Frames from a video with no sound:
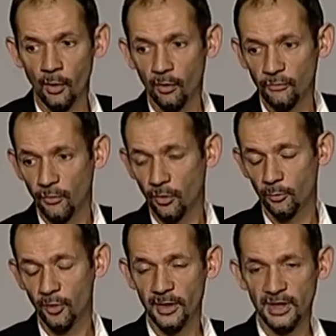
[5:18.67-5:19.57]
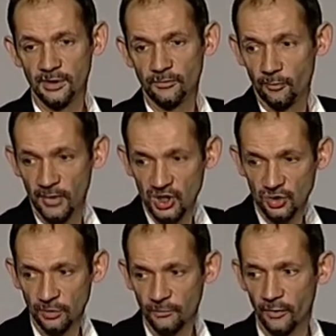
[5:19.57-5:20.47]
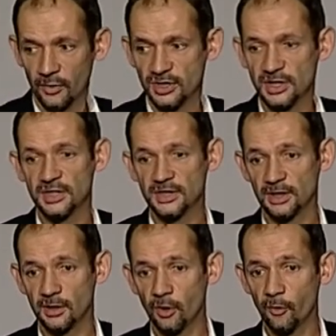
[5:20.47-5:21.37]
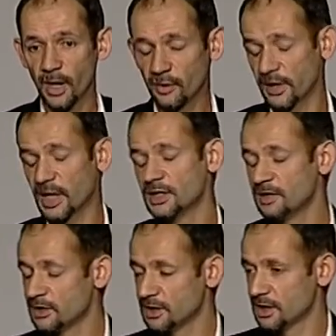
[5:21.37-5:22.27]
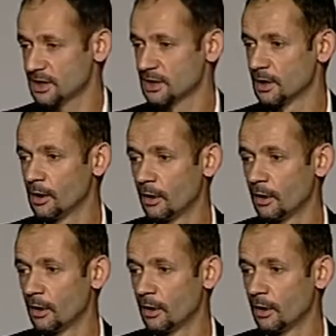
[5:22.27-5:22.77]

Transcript: or for public information for the citizen about the activities